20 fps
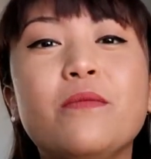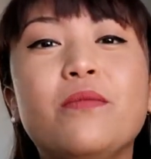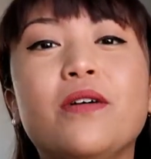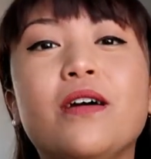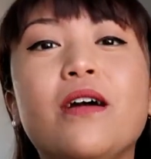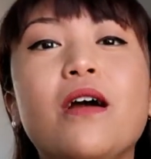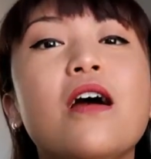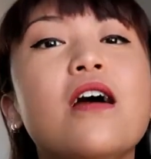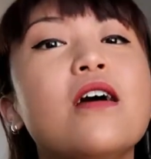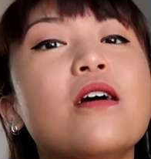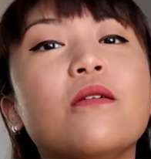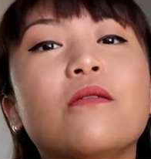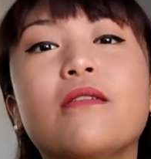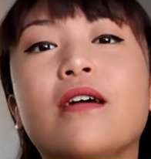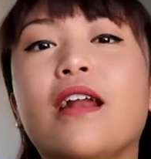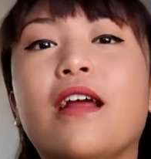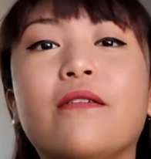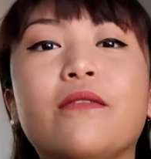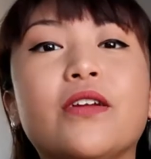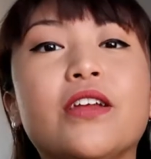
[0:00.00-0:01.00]
but
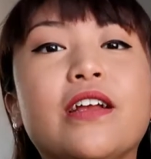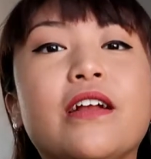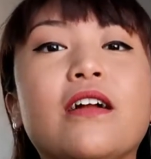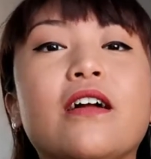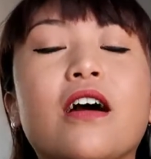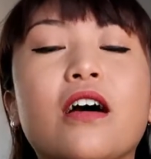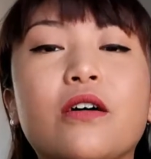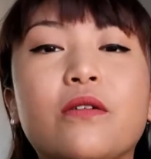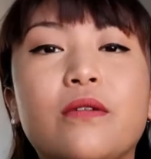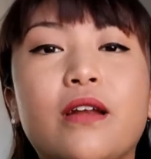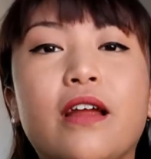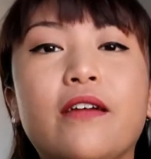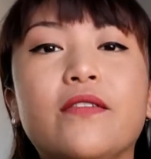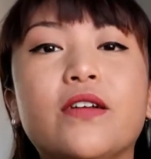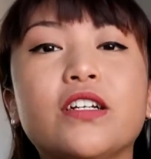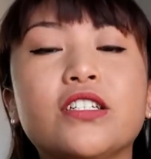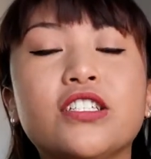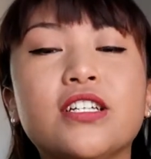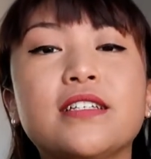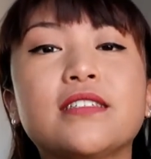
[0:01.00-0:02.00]
whatever, you can call it
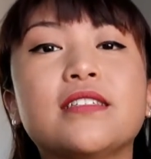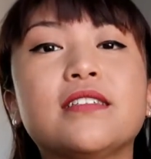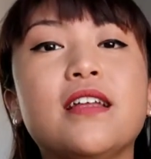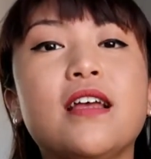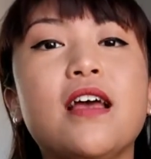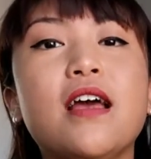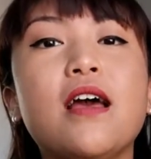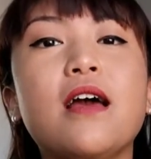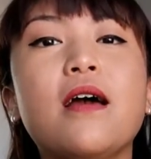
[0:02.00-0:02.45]
whatever. Just